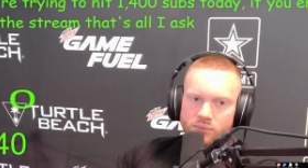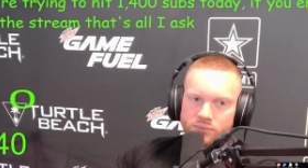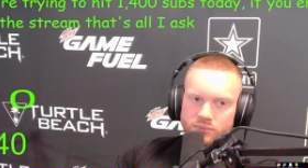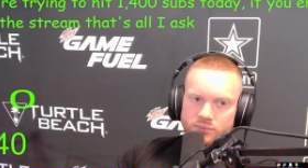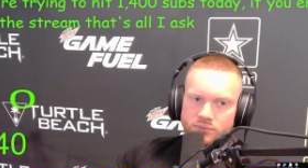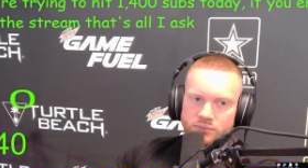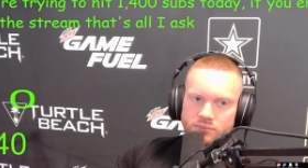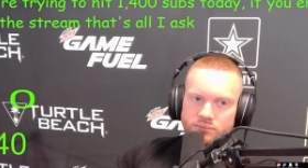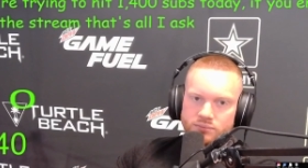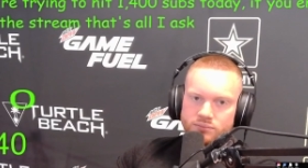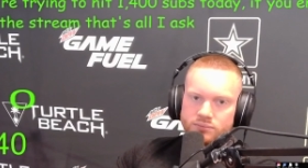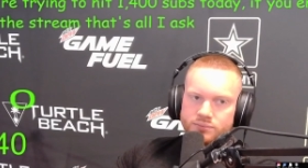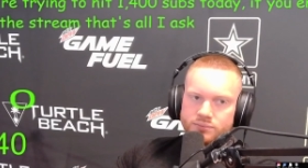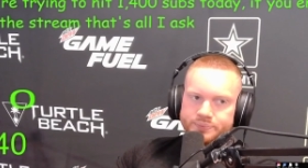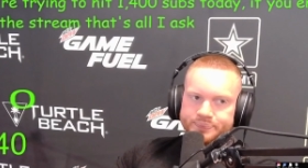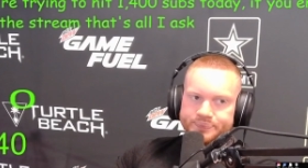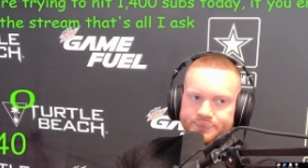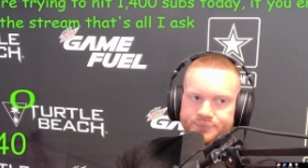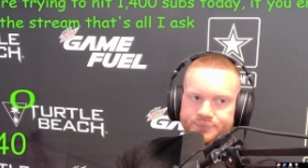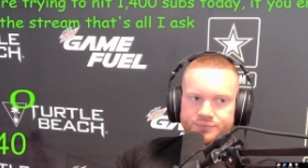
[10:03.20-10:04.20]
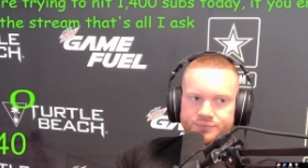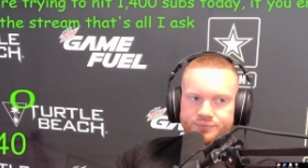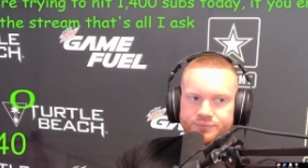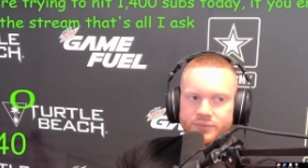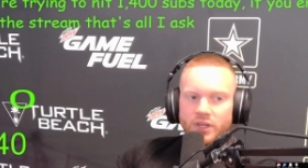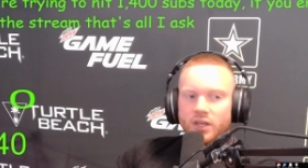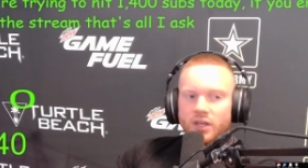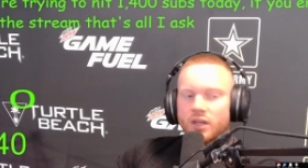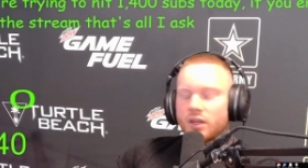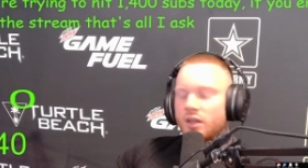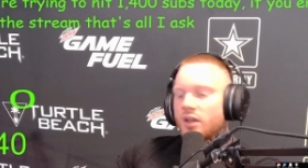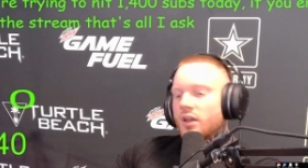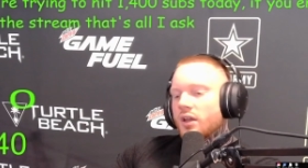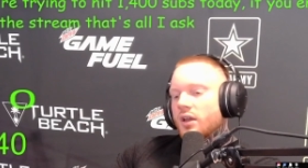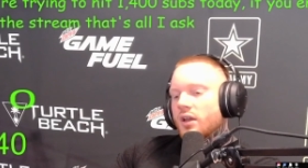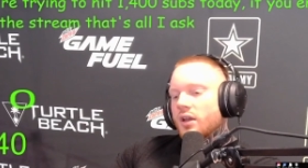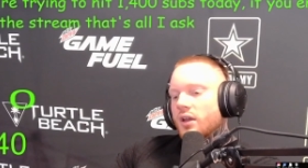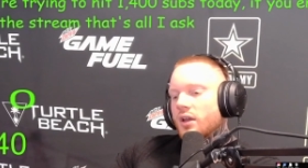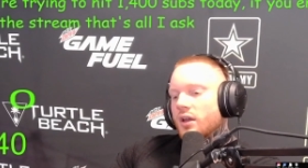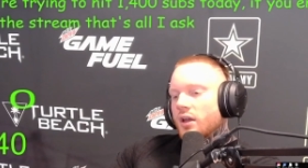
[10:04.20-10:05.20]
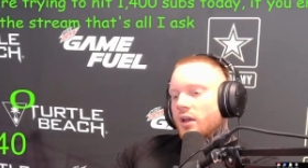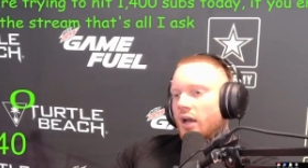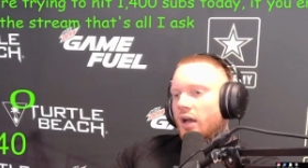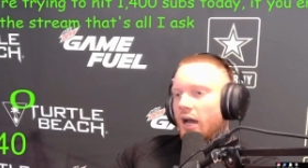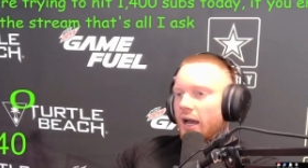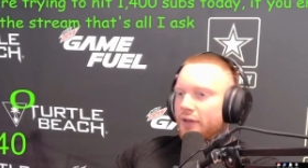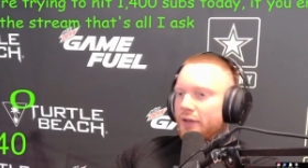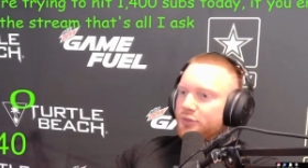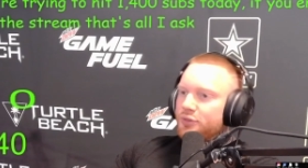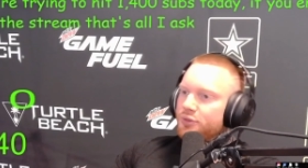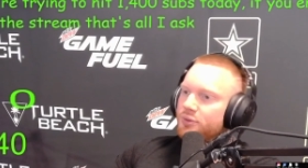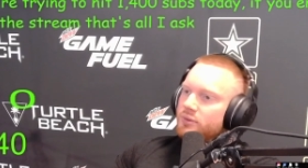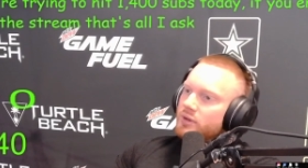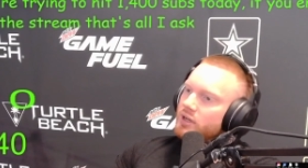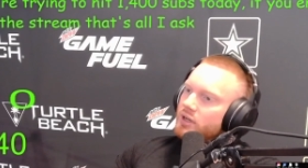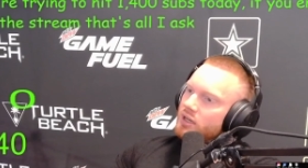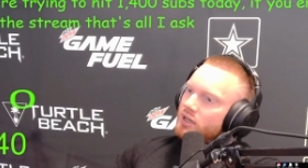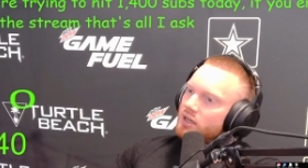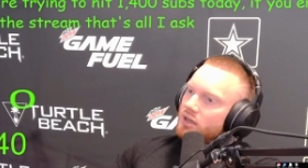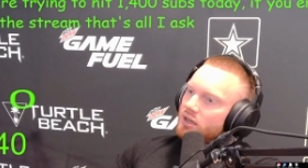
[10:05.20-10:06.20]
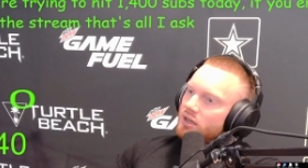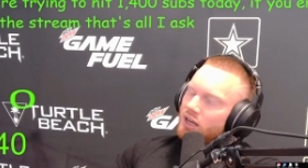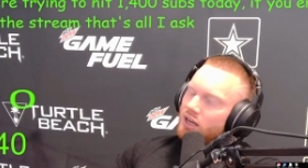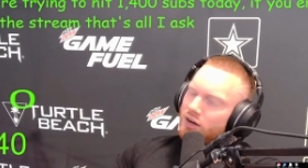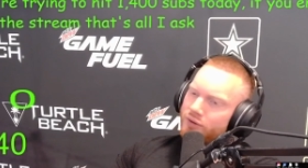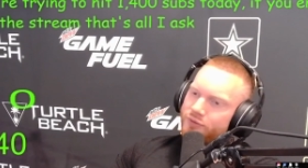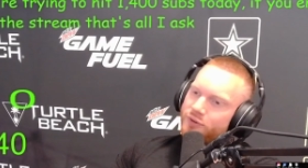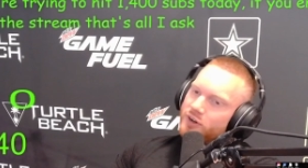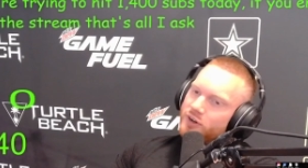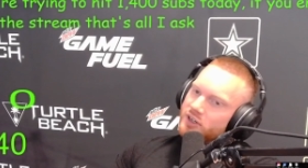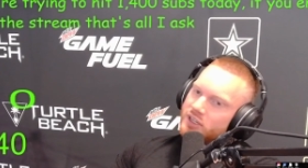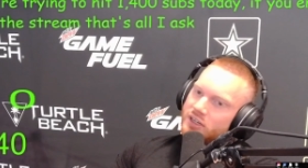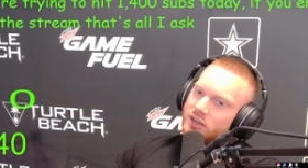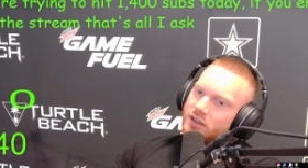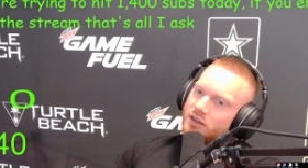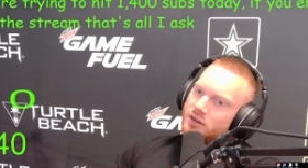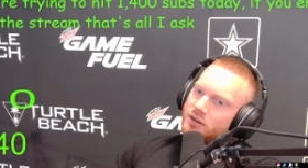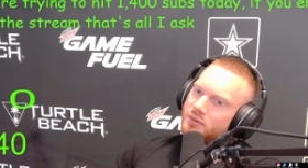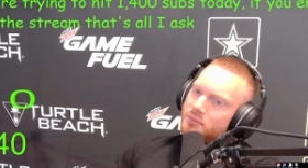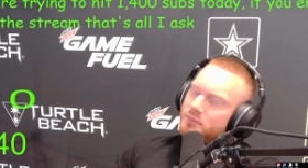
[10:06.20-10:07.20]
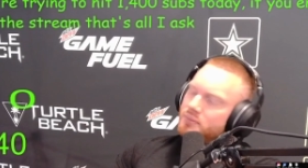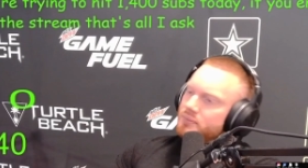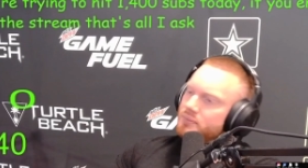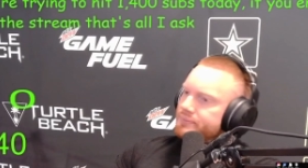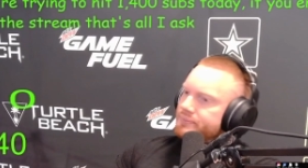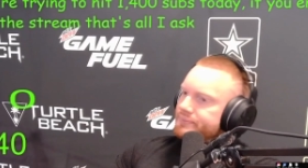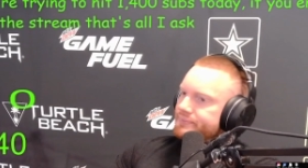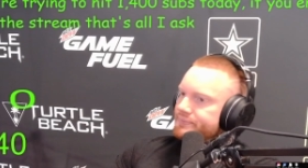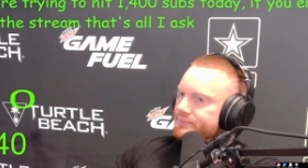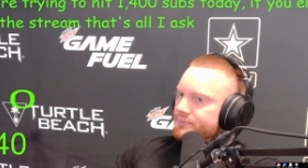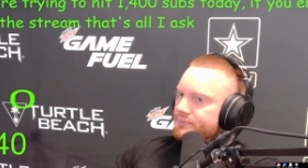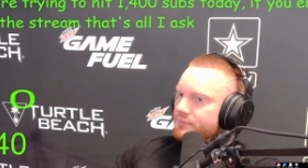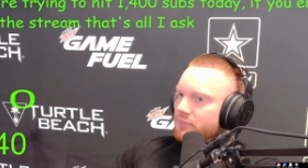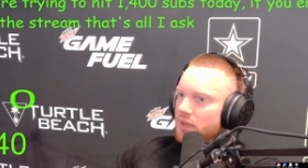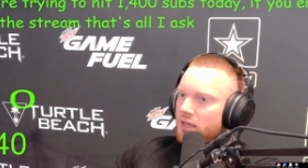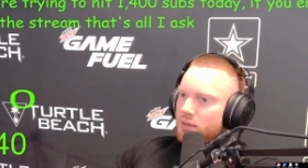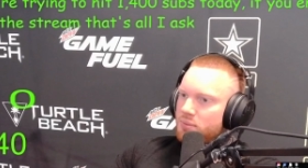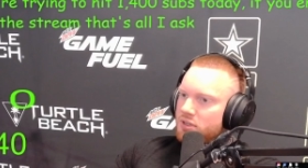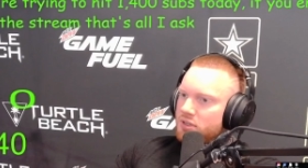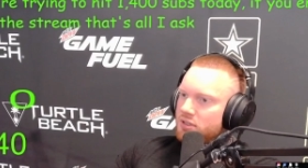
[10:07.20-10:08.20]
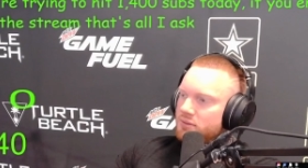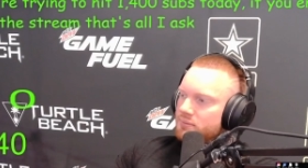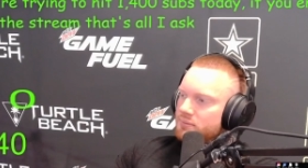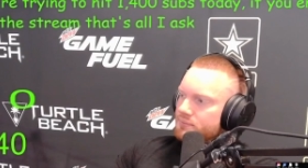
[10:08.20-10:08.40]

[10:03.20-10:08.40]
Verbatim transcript: Hmm. I th- uh I don't fucking know. Maybe.